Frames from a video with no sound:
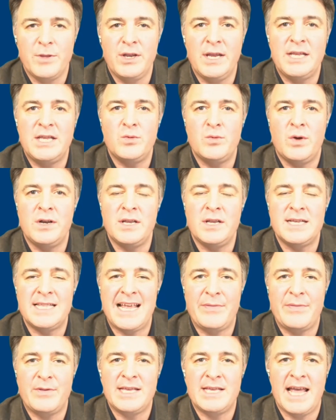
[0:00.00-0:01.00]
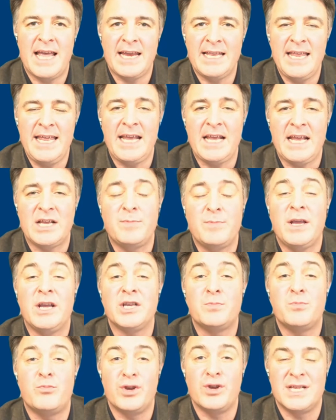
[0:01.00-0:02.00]
You need to understand the techniques,
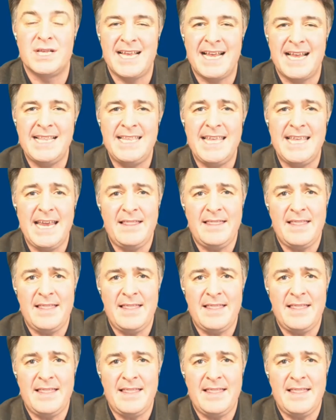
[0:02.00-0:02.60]
because presenting